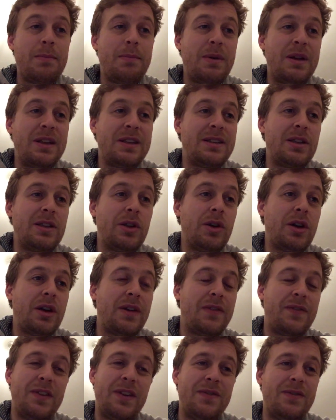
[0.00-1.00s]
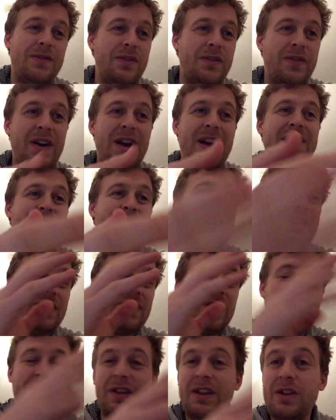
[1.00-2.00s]
Best of luck if you've revised.
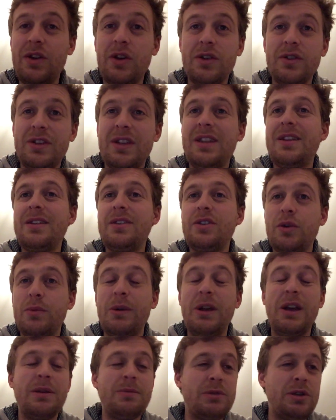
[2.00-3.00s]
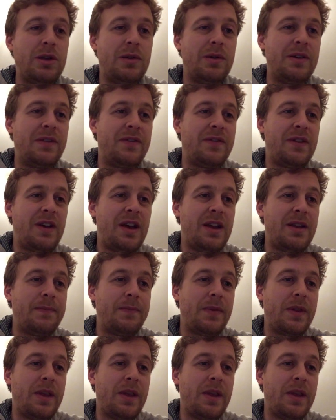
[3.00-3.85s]
Even if you don't see this, you'll be absolutely fine.